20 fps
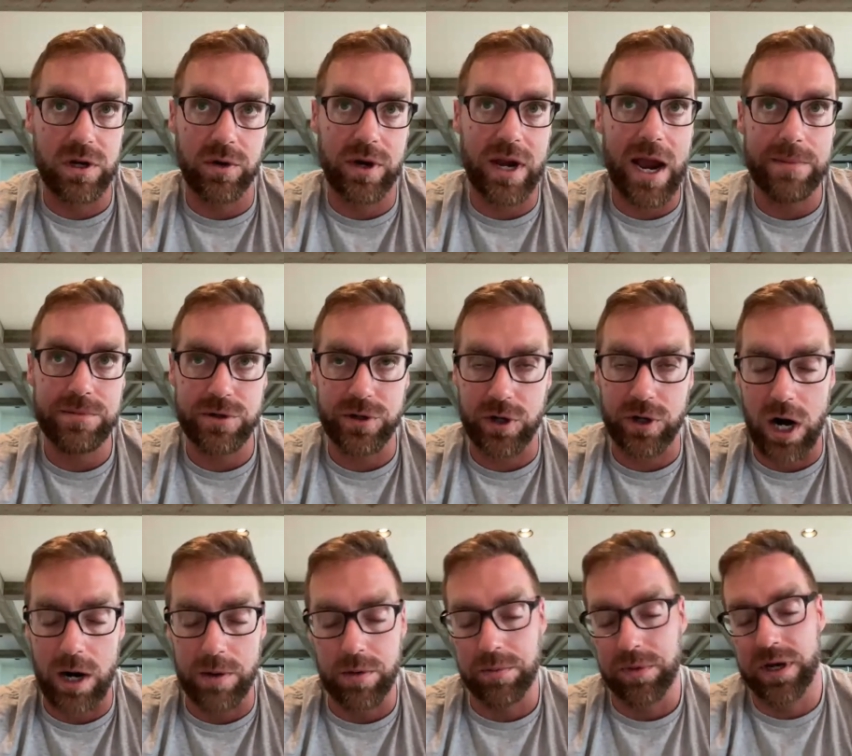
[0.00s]
captured
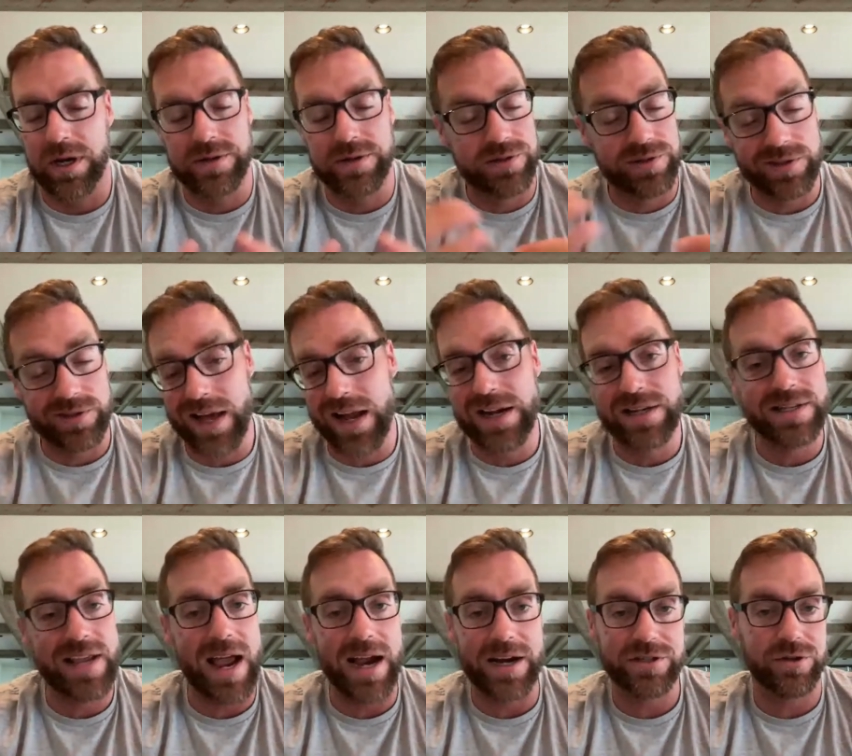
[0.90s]
carbon, because there's a lot of
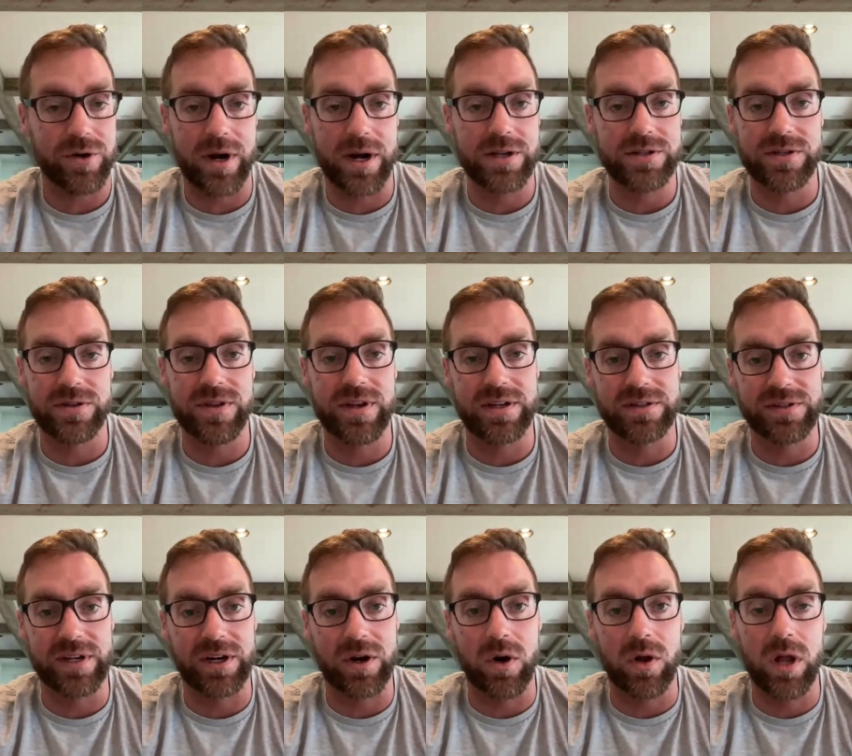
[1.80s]
tax credits and things
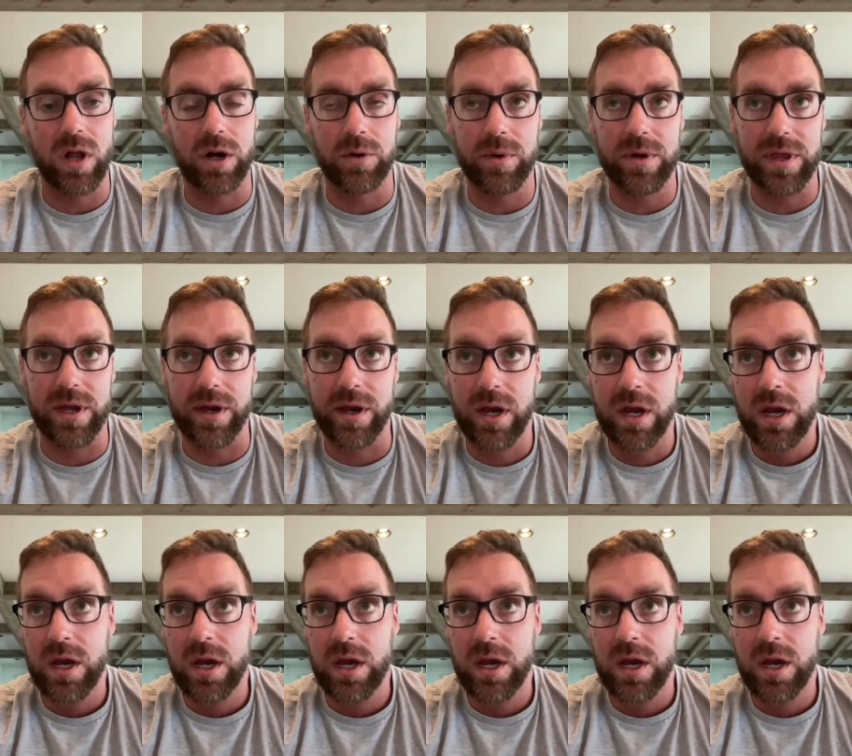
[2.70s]
that go along with it.